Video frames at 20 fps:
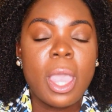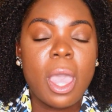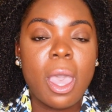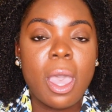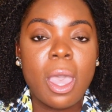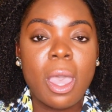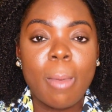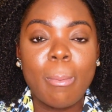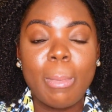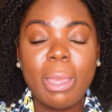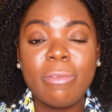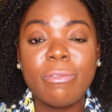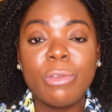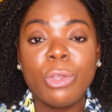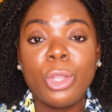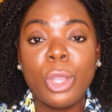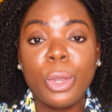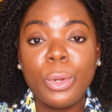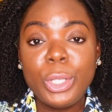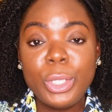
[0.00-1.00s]
If you're
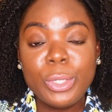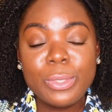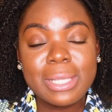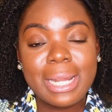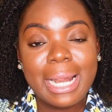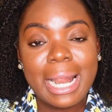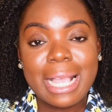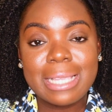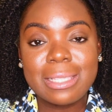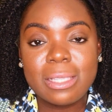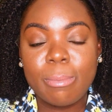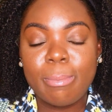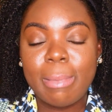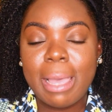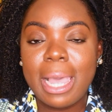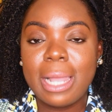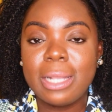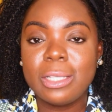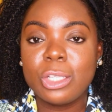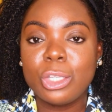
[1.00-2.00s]
going to use elastic
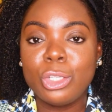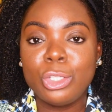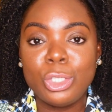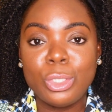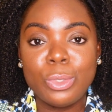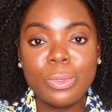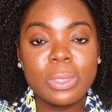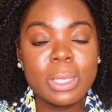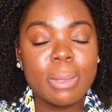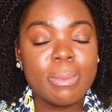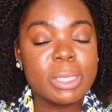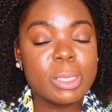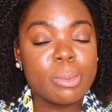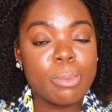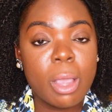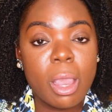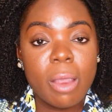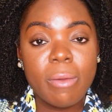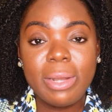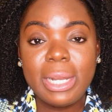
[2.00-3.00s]
bands, use them
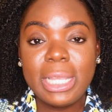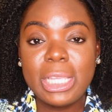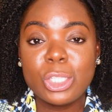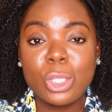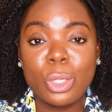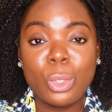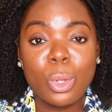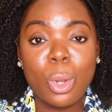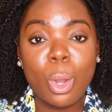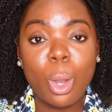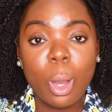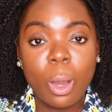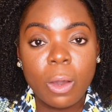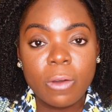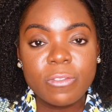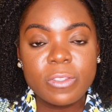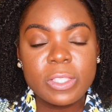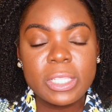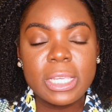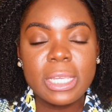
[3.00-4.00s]
sparingly, so not
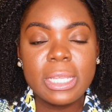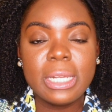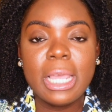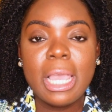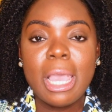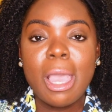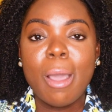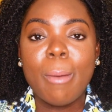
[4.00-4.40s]
often,